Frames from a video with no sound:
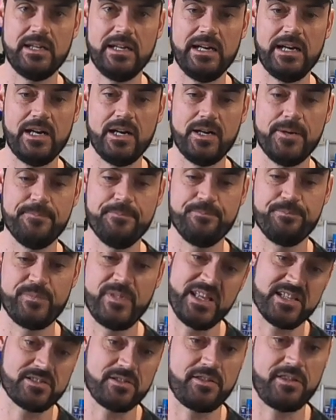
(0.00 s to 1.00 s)

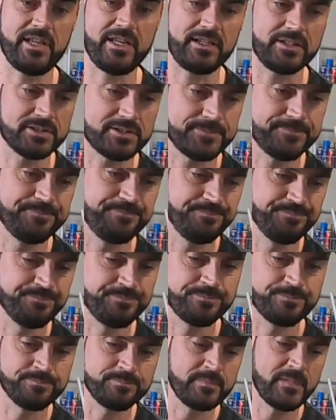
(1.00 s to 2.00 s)
the things
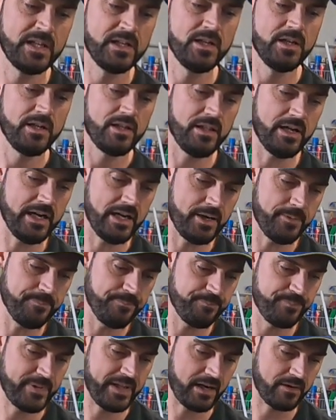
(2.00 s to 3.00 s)

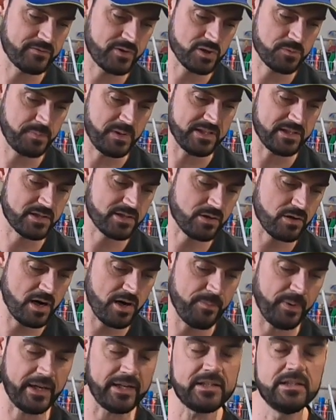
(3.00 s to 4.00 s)
that I've just been
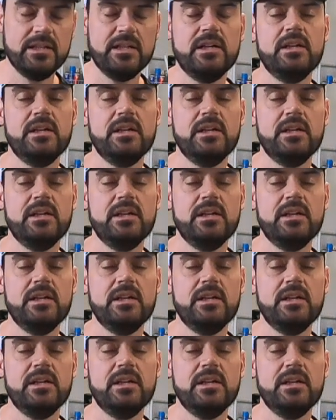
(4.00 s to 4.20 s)
describing.